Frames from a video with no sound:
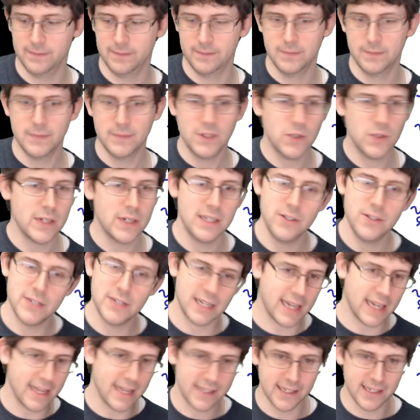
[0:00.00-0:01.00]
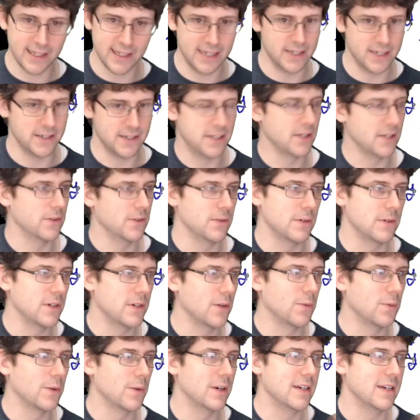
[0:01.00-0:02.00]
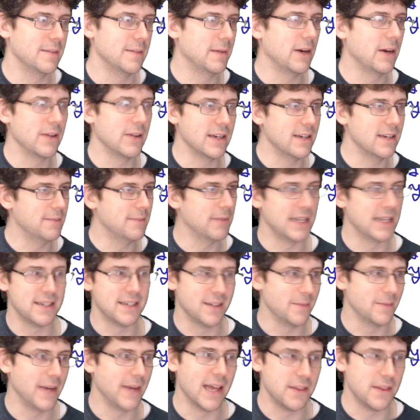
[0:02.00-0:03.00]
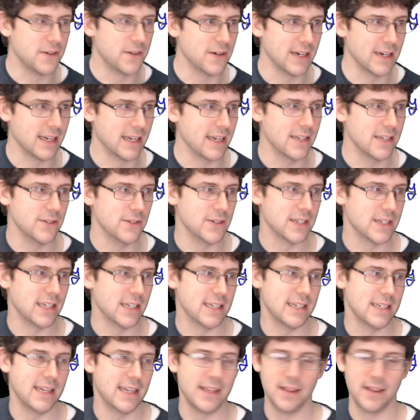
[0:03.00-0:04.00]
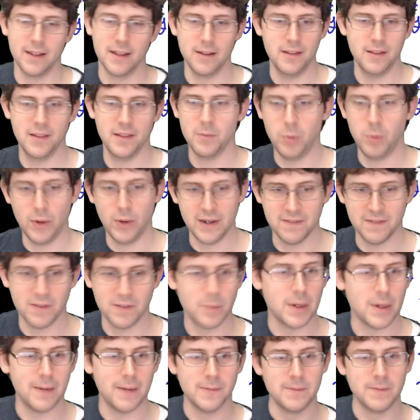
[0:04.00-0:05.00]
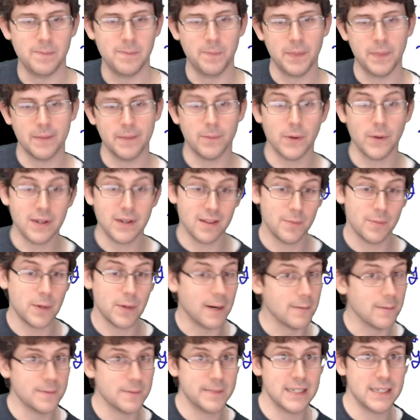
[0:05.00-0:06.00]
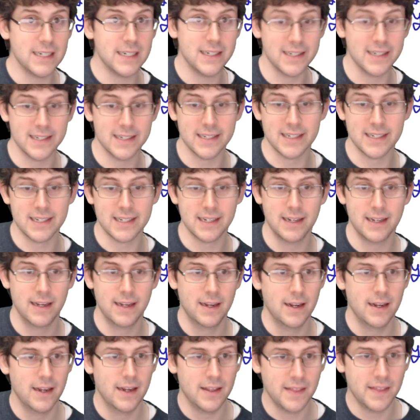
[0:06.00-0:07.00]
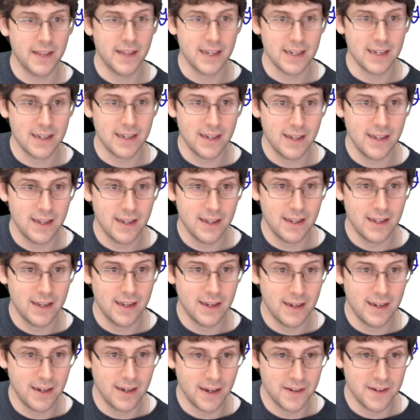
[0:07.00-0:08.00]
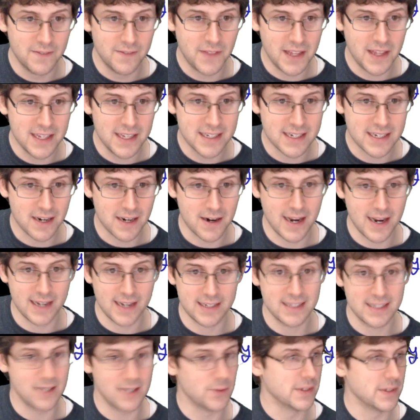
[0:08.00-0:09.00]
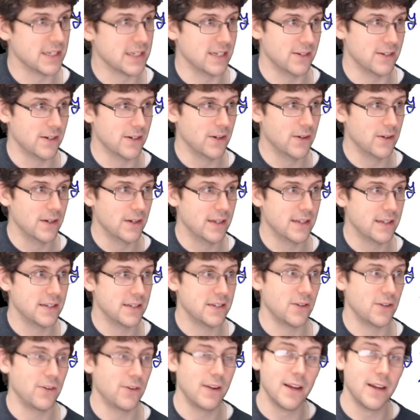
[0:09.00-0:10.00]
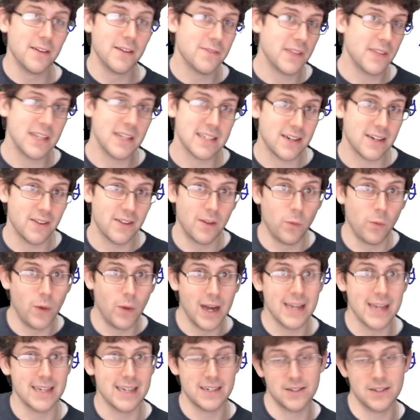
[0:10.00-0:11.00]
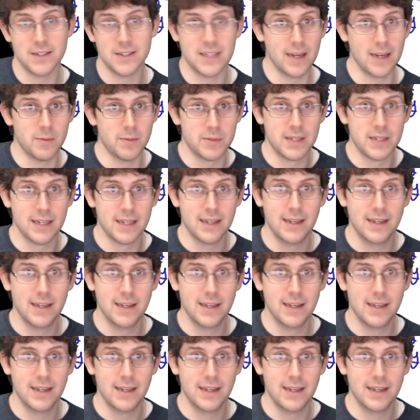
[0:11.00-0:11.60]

You can use a calculator, so don't worry about any mental math trick I use. That's not the point of the problem. The point of the problem here is that none of these are x equals 0, so none of these are the y-intercept.